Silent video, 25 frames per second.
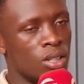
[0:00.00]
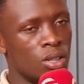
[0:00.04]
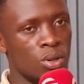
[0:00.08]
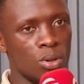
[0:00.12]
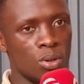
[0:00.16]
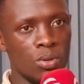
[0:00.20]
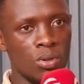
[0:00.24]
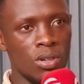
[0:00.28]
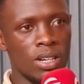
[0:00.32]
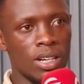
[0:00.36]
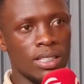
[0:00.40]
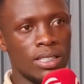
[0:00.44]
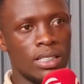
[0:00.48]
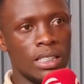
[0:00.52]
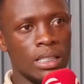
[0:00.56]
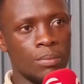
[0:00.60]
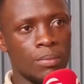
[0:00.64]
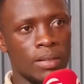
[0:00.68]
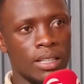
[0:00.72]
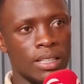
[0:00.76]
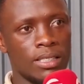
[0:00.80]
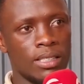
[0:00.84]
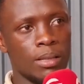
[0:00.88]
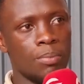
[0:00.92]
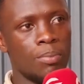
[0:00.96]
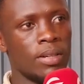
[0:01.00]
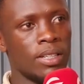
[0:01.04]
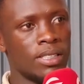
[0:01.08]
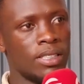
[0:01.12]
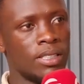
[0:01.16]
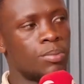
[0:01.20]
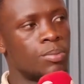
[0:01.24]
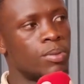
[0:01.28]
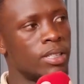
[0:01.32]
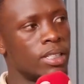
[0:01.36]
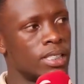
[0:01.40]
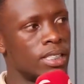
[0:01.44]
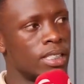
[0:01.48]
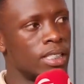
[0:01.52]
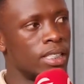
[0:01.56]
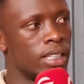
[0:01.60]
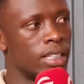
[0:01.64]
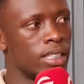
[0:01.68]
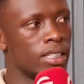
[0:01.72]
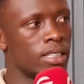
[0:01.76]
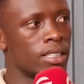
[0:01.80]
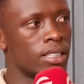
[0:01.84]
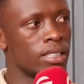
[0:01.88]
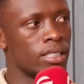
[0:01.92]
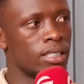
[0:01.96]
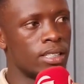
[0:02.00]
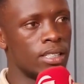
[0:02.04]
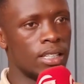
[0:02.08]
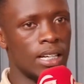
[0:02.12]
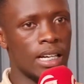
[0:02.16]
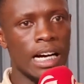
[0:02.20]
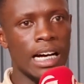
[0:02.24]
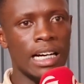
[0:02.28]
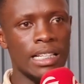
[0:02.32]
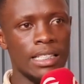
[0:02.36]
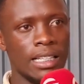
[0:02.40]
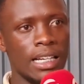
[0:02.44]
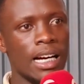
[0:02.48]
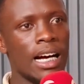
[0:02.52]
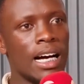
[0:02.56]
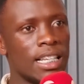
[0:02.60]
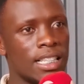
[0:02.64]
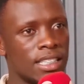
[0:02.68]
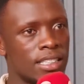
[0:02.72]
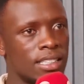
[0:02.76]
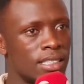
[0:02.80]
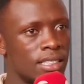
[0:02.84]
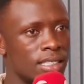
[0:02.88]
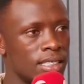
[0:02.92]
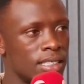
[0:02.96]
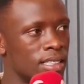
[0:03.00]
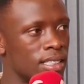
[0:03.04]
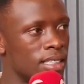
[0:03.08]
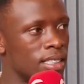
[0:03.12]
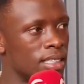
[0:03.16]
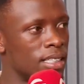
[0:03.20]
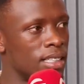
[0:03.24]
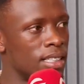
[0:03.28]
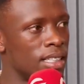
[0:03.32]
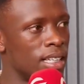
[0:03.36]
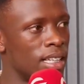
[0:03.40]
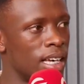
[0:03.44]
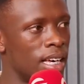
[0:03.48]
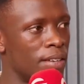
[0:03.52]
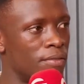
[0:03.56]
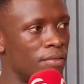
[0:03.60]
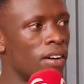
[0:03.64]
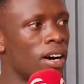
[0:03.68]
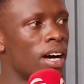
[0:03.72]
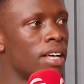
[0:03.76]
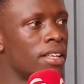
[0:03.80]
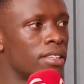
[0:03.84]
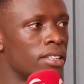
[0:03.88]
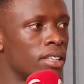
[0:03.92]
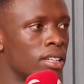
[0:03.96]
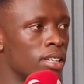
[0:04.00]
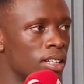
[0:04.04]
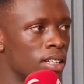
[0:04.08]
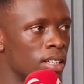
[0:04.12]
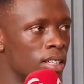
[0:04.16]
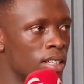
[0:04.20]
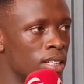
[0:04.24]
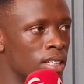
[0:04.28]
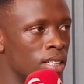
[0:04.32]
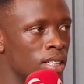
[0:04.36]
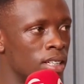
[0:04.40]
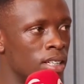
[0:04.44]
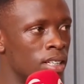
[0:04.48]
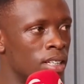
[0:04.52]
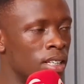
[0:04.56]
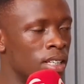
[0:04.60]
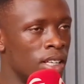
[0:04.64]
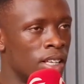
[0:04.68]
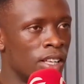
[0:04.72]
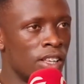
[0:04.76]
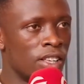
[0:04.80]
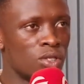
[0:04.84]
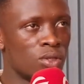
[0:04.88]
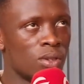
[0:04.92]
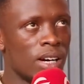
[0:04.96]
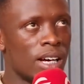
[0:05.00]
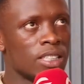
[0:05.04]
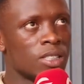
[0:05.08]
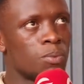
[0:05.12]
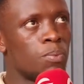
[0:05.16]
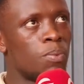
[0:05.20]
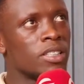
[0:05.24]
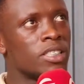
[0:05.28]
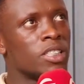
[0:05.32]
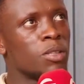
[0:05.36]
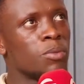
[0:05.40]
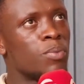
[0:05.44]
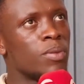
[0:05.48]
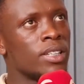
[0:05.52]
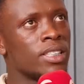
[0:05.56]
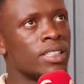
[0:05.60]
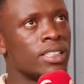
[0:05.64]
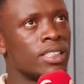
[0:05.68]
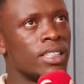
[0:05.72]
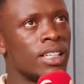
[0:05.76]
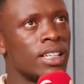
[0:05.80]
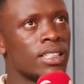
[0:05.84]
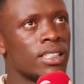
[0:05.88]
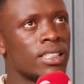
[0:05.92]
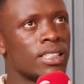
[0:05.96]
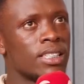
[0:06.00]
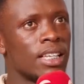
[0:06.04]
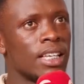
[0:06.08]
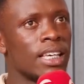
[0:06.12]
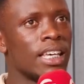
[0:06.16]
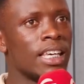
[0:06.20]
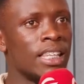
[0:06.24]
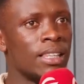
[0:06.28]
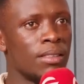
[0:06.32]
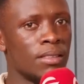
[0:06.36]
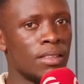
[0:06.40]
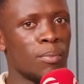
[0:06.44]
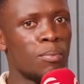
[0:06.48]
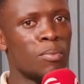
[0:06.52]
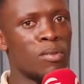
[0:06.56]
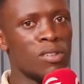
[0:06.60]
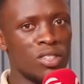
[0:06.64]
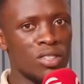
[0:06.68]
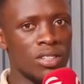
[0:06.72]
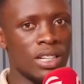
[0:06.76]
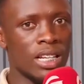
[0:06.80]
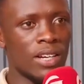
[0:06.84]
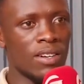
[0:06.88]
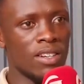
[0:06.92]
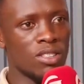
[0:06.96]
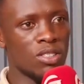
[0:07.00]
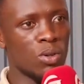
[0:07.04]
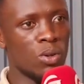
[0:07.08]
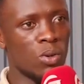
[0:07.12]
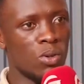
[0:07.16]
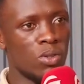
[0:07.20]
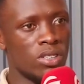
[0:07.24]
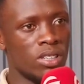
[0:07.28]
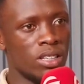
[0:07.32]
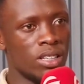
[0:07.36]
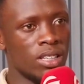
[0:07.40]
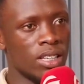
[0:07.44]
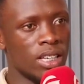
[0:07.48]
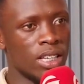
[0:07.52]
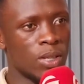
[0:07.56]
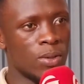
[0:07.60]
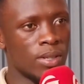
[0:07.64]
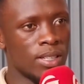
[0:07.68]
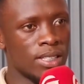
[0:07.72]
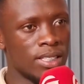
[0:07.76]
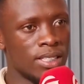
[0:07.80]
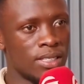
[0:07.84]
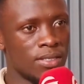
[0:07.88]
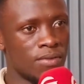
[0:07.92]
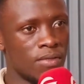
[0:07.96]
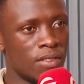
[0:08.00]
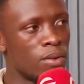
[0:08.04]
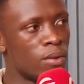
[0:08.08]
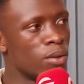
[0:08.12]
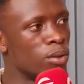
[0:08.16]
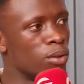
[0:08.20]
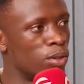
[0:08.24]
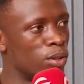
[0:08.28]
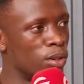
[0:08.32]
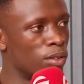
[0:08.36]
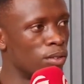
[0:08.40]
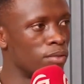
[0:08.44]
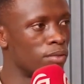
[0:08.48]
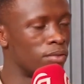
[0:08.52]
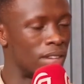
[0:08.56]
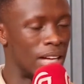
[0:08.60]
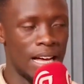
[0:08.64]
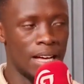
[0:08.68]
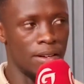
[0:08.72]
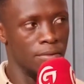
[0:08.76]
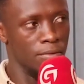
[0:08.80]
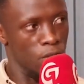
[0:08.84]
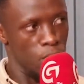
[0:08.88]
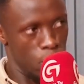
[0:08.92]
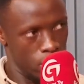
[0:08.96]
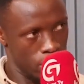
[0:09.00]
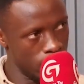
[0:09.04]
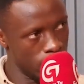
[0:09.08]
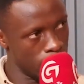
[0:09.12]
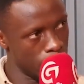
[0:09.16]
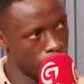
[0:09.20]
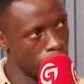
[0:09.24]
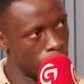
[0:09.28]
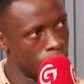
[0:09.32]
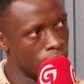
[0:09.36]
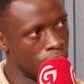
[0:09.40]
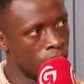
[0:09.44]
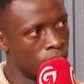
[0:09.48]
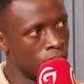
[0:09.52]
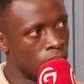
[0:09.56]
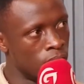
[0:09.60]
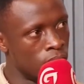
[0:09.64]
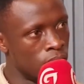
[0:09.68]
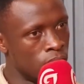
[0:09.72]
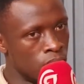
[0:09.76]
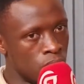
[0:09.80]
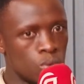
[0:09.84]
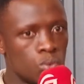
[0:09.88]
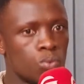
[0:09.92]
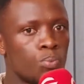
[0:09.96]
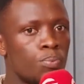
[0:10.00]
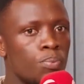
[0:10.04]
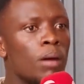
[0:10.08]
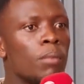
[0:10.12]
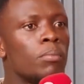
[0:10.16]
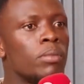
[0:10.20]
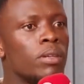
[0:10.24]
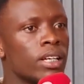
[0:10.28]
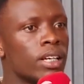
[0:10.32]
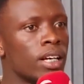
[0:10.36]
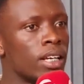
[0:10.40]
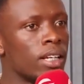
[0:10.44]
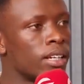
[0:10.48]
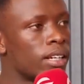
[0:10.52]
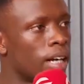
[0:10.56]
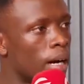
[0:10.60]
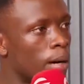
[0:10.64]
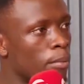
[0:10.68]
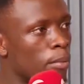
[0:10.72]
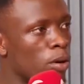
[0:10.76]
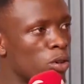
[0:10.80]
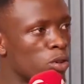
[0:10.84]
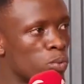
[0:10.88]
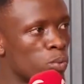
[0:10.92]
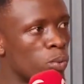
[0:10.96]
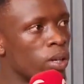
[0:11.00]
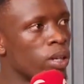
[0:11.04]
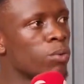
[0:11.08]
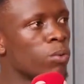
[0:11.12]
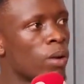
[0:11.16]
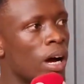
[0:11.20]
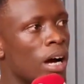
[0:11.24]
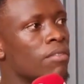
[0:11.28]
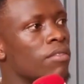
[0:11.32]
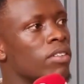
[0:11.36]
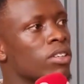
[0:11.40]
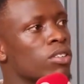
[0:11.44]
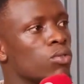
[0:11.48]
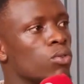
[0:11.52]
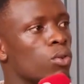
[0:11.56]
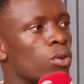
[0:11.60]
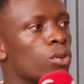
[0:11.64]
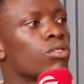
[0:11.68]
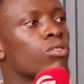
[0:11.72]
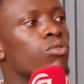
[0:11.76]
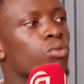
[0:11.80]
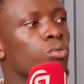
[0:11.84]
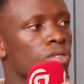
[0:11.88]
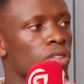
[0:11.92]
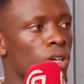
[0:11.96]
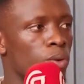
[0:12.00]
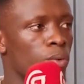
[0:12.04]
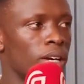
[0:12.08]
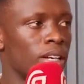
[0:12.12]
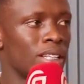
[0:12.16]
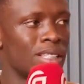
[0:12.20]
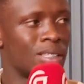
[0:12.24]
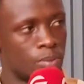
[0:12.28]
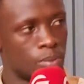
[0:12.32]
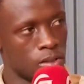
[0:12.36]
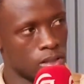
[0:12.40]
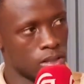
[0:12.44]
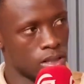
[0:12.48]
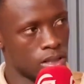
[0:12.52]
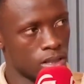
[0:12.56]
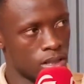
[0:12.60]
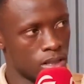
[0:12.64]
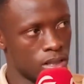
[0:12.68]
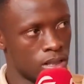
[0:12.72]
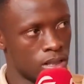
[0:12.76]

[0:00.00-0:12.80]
You look at him as a party president and as a father. So as party president, in the position that I was holding, it was very wrong for him to publicly come out when we haven't gone through the right process.